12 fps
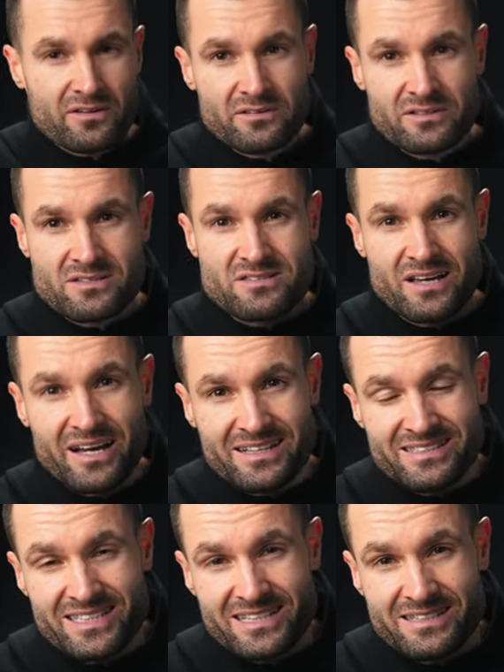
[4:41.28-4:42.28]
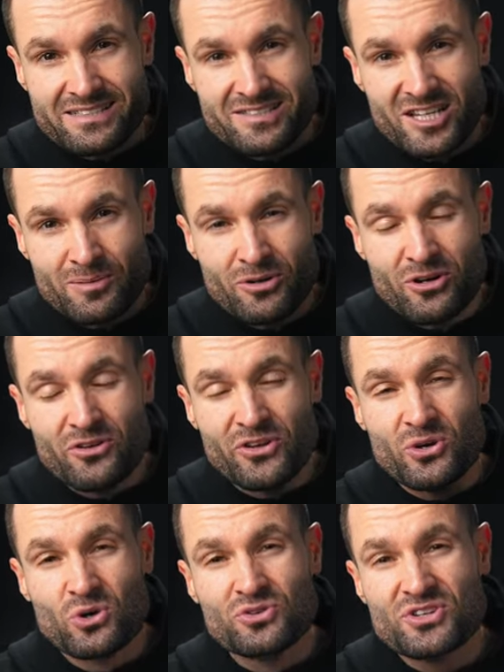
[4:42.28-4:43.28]
the Zeiss and the Sigma are the
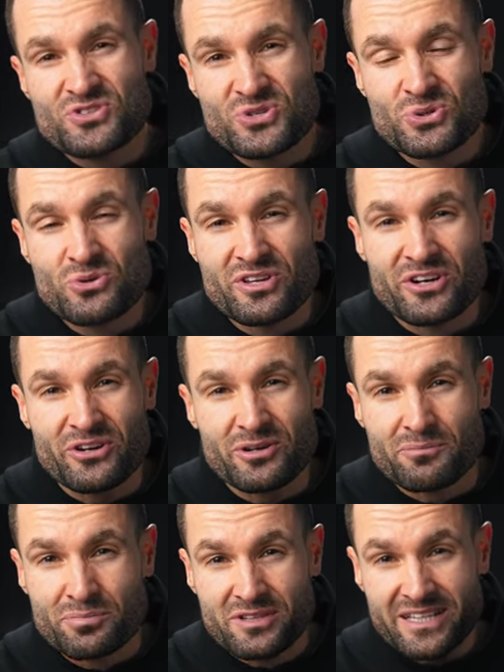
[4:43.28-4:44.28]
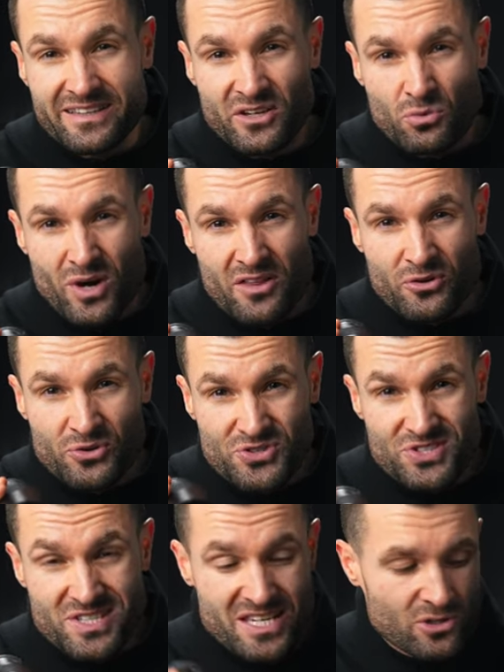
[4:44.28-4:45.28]
only two that are completely weather
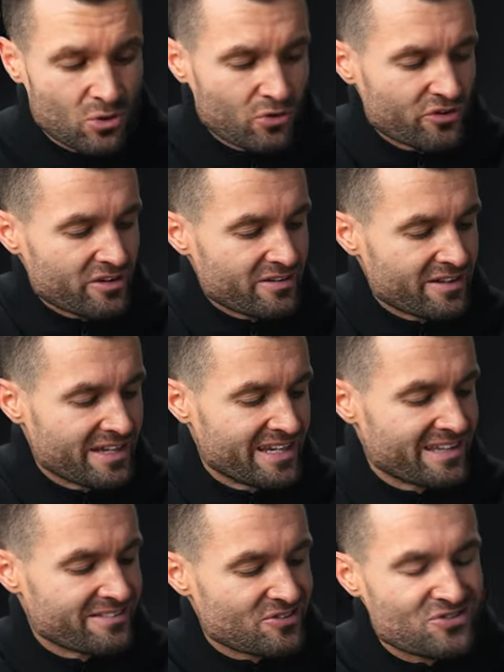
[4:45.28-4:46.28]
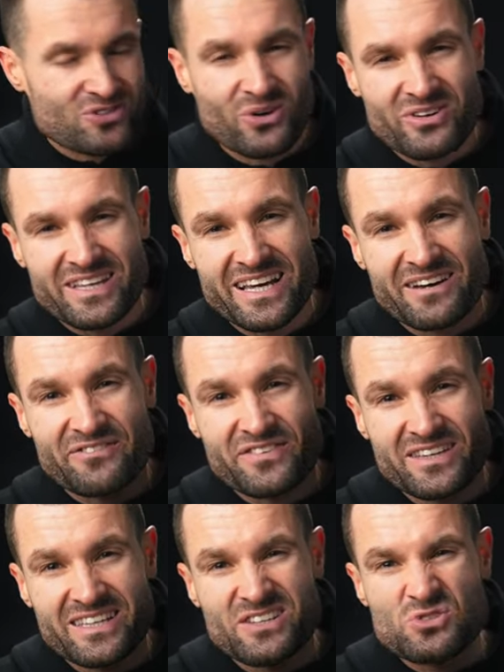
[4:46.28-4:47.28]
sealed, and the Sony
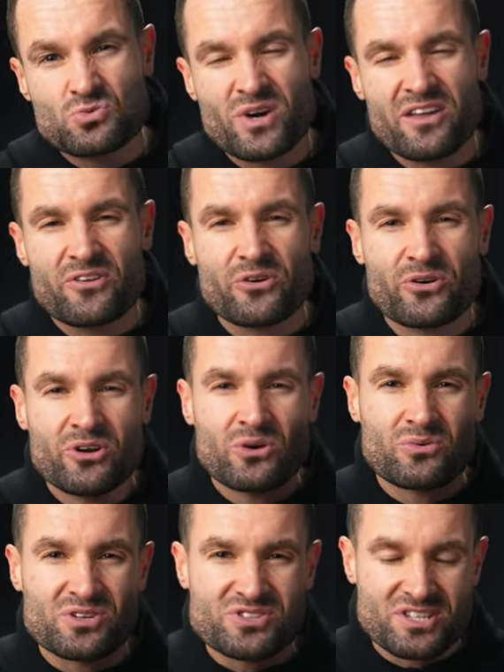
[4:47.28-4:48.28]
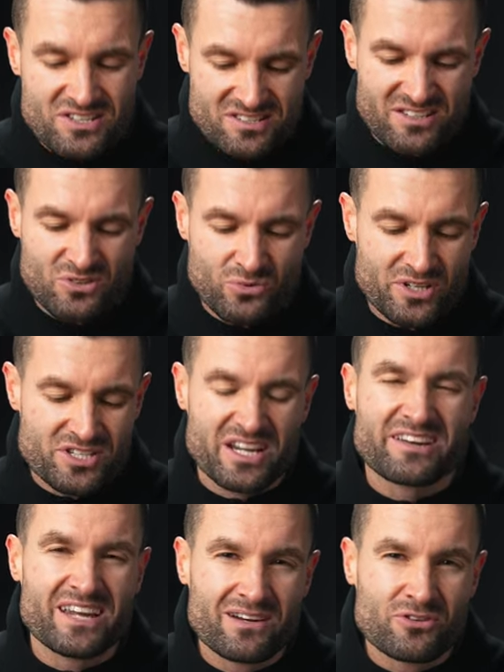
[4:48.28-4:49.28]
FE is weather resistant, which I
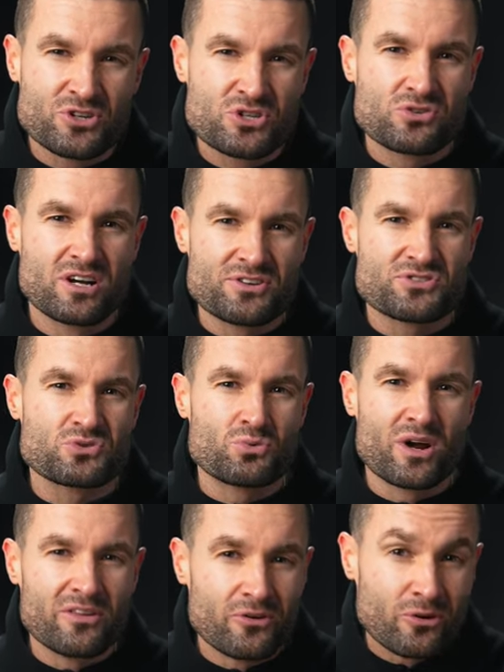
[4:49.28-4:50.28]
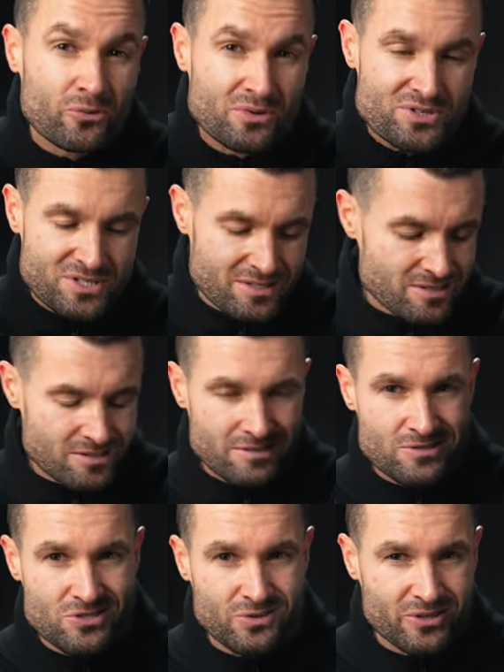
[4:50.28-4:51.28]
never trust weather
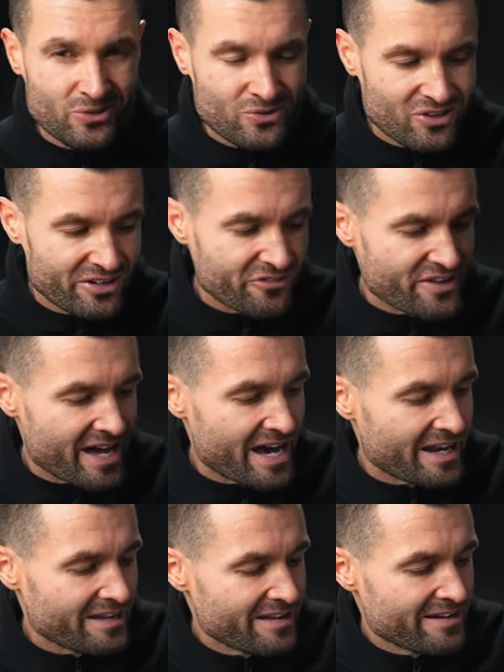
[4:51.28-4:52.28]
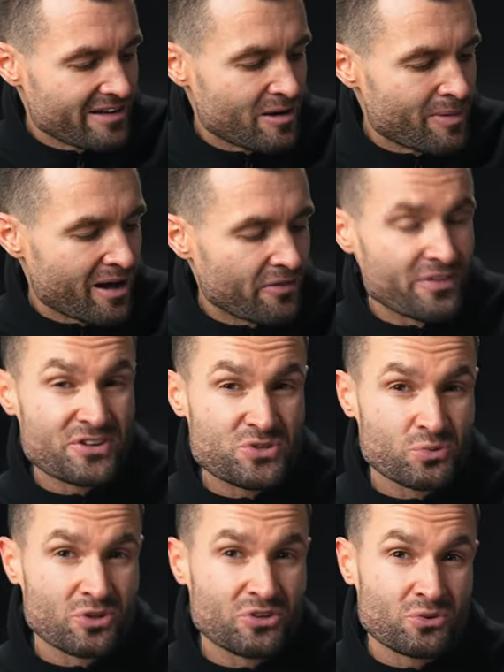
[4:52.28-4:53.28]
resistant, so I don't love that about
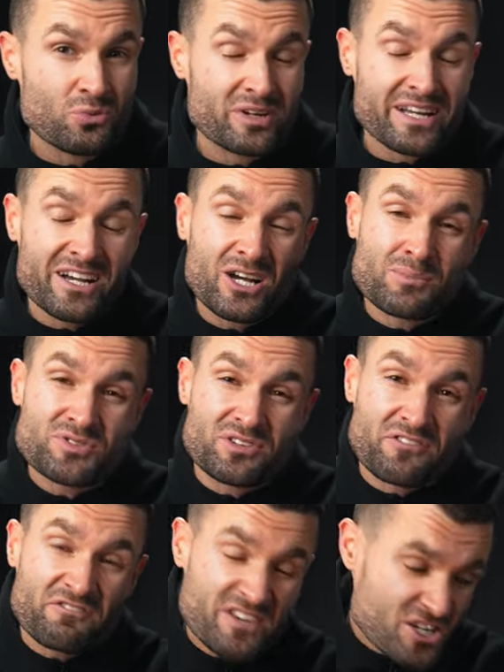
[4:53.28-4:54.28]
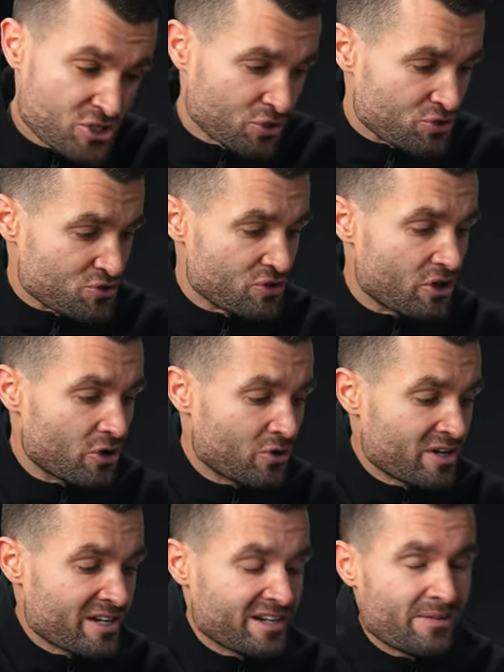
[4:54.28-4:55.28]
this one. When it comes to features
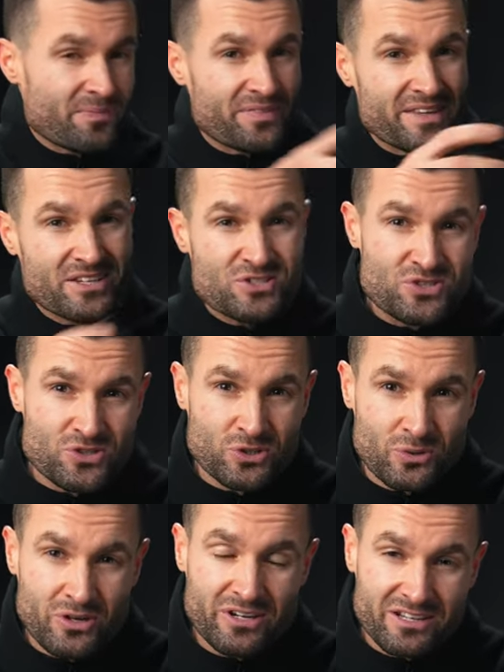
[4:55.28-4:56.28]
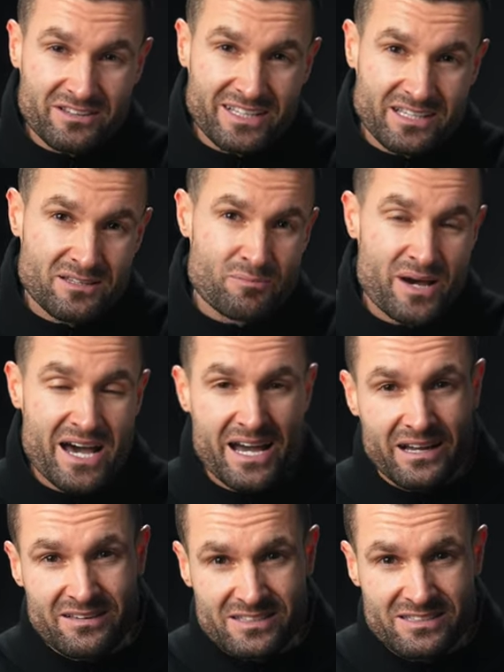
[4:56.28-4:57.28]
though, These two are going to lead the
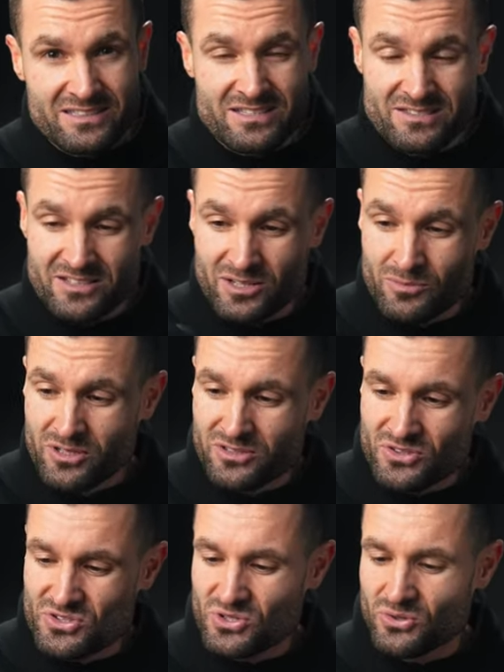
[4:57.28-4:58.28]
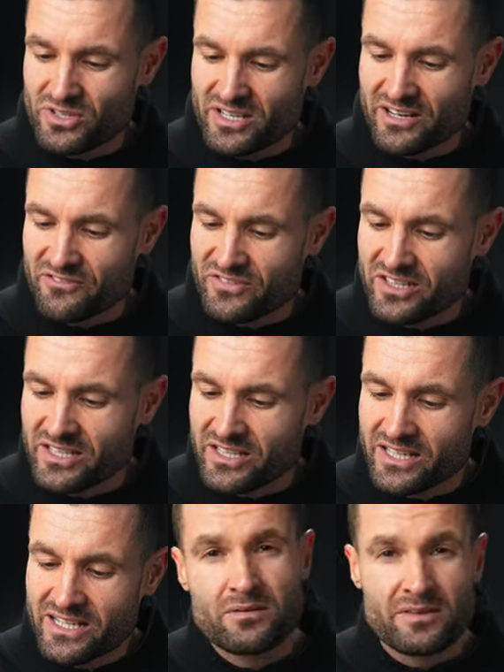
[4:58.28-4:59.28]
pack. This is the Sigma and the Sony
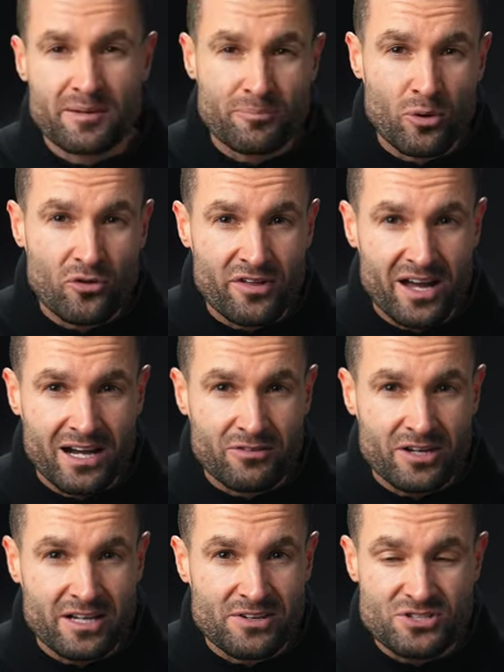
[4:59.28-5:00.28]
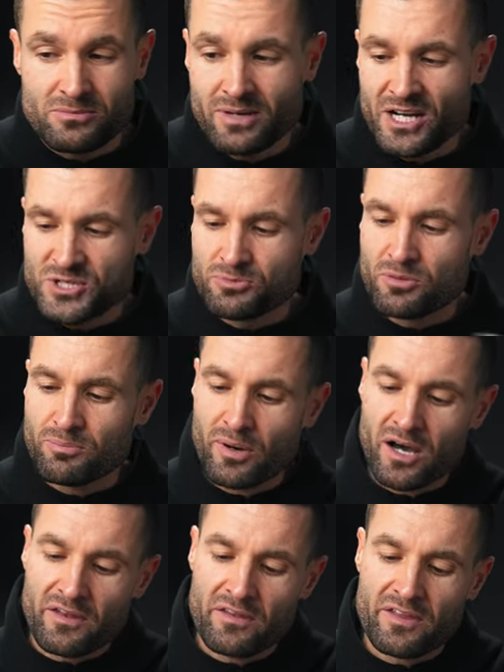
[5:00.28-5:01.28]
FE. They both have a customizable
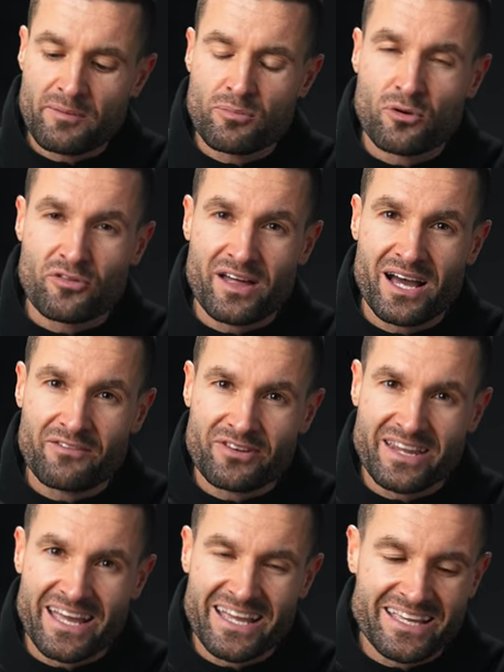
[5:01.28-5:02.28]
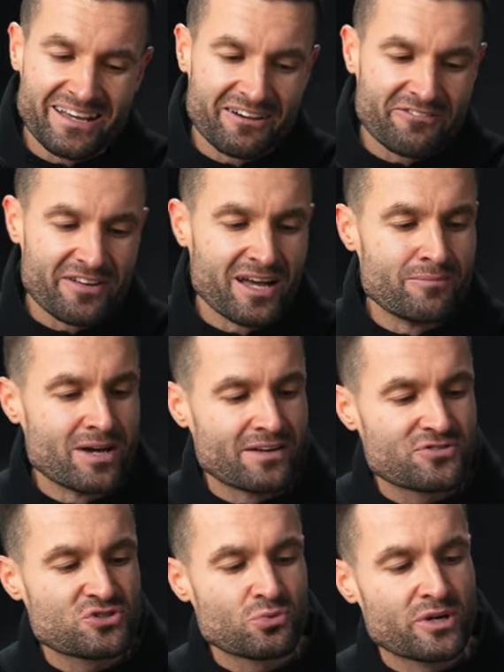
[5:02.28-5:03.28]
button. They both have an AF-MF
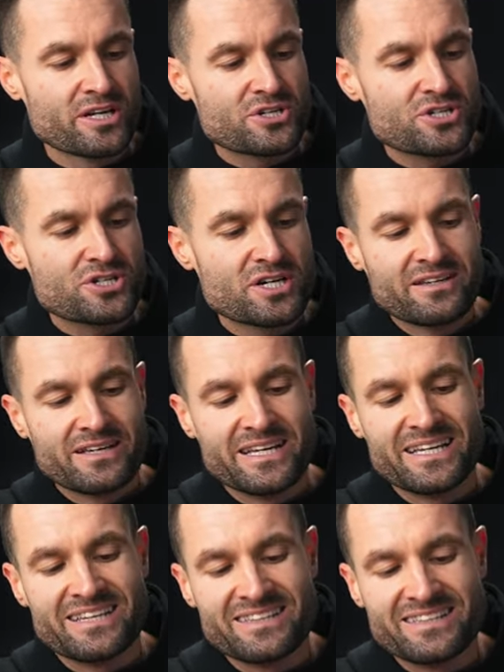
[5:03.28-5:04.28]
switch. And